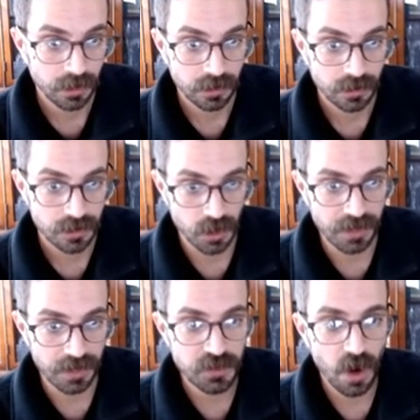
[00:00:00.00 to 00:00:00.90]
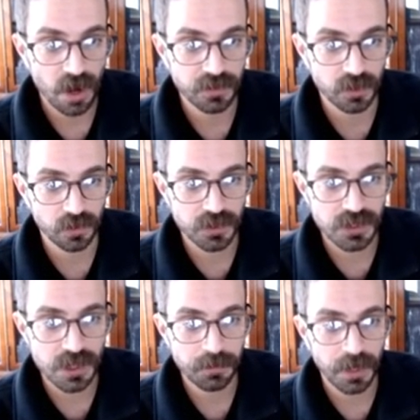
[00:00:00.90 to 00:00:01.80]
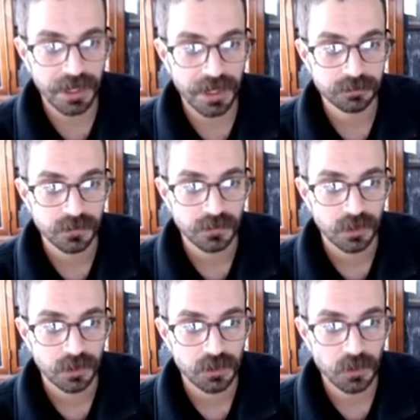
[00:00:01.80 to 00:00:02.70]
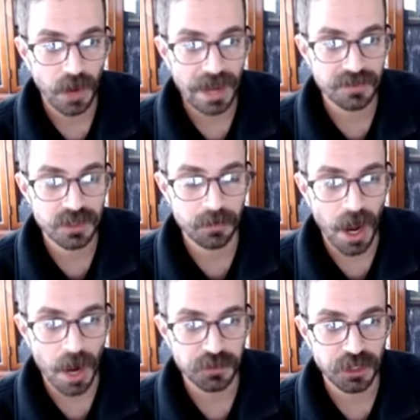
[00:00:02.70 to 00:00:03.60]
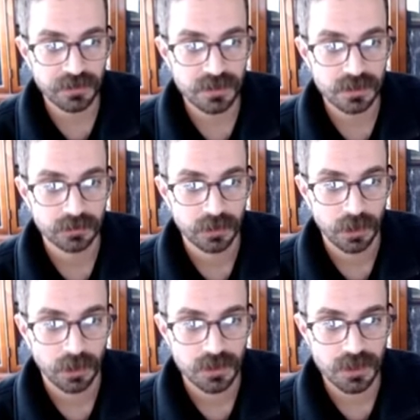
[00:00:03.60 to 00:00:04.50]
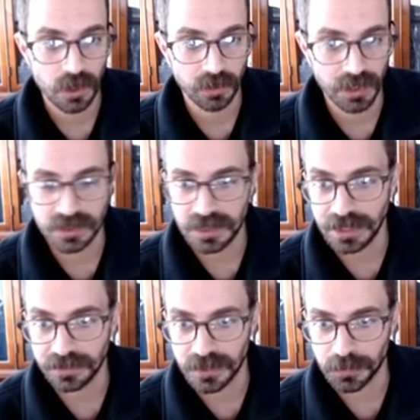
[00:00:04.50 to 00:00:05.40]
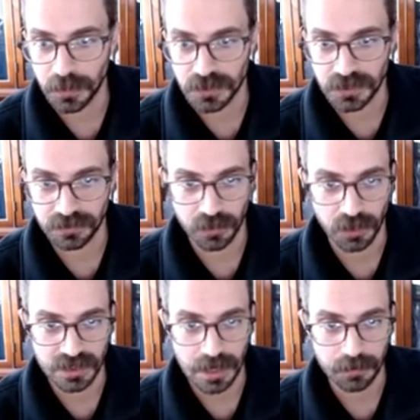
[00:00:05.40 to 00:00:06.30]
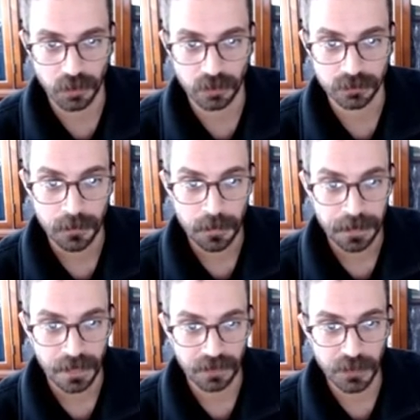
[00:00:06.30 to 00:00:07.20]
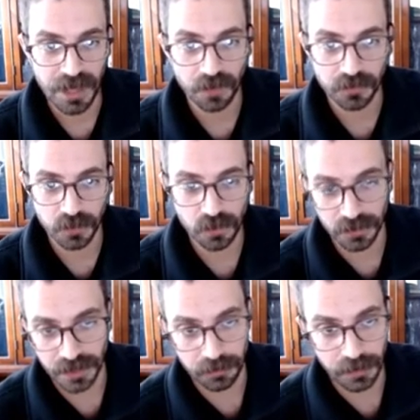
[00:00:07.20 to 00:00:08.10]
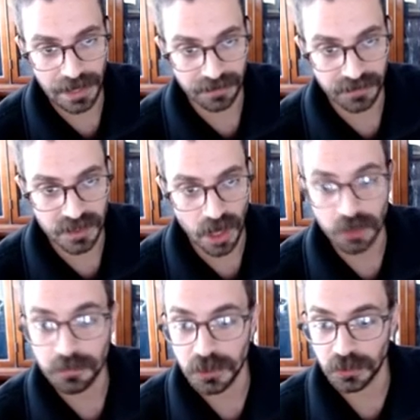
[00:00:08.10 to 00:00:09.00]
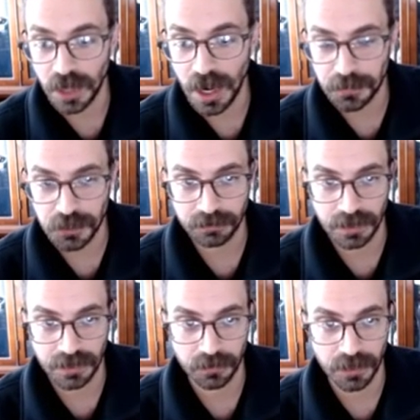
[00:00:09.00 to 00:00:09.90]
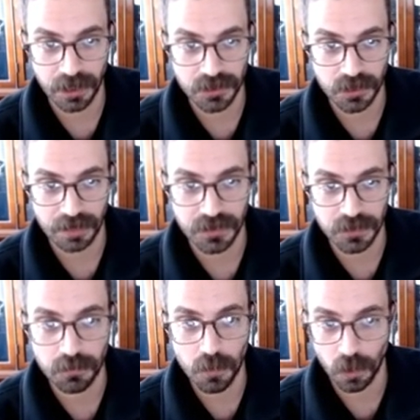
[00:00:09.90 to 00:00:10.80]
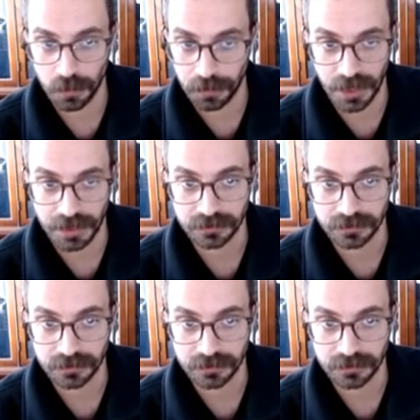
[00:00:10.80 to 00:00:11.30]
So if you hover over somebody, you have some options. So let's take this person, for example. If we hover over them, we have this unmute option, and then we also have this more button.